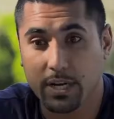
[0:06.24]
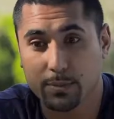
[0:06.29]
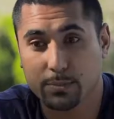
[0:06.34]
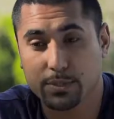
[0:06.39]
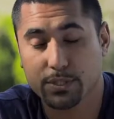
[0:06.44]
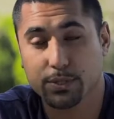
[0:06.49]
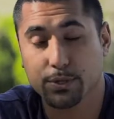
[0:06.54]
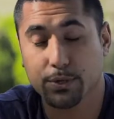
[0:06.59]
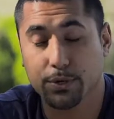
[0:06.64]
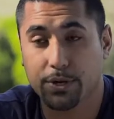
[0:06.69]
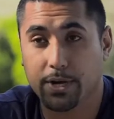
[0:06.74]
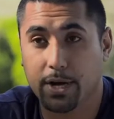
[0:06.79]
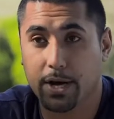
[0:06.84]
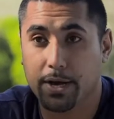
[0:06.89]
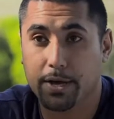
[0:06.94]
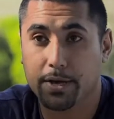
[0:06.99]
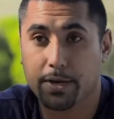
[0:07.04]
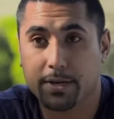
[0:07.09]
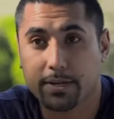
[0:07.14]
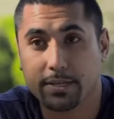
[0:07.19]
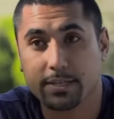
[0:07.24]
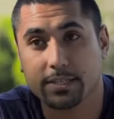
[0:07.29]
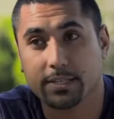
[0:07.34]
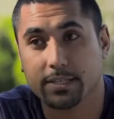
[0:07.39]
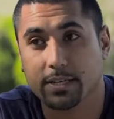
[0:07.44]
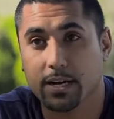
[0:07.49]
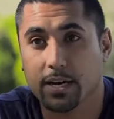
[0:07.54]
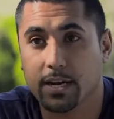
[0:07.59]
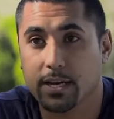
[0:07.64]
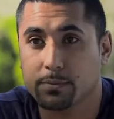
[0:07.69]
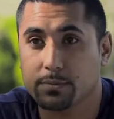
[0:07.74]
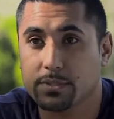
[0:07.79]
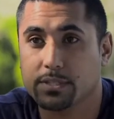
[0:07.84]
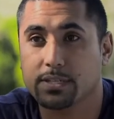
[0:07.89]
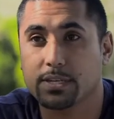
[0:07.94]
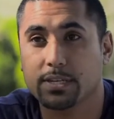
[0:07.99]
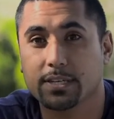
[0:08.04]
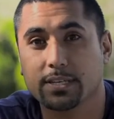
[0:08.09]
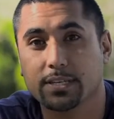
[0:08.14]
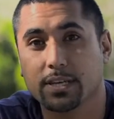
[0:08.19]
name is Kuru Kae, and I am
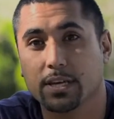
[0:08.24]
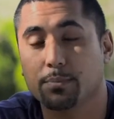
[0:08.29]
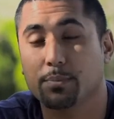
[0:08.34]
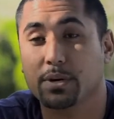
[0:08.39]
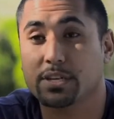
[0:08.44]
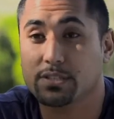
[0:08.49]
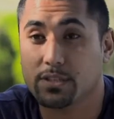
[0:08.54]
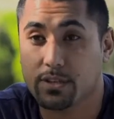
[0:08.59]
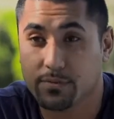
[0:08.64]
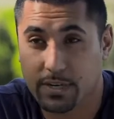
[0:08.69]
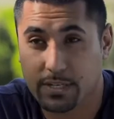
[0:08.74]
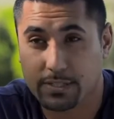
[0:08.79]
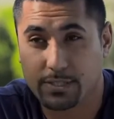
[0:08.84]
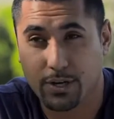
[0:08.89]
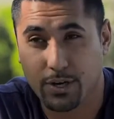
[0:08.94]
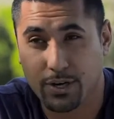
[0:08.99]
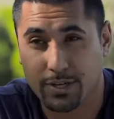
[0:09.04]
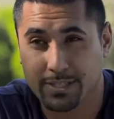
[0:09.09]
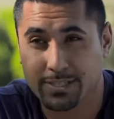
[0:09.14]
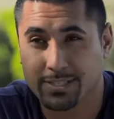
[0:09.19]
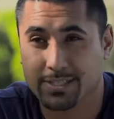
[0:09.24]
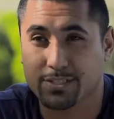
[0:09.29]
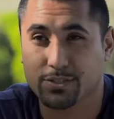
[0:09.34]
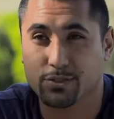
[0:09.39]
studying a Bachelor of Arts Honours in